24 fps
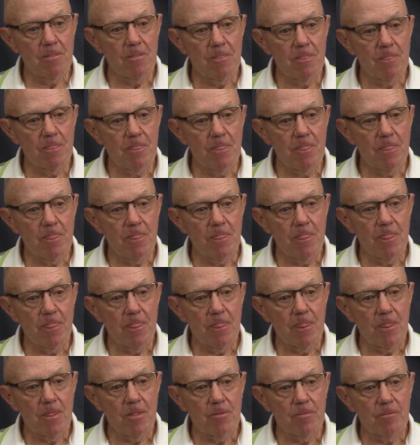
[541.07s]
how?
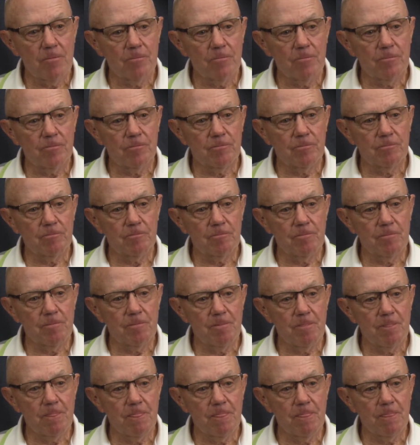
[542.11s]
Early in those
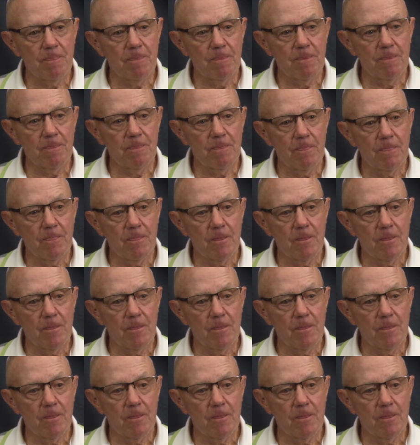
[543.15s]
days.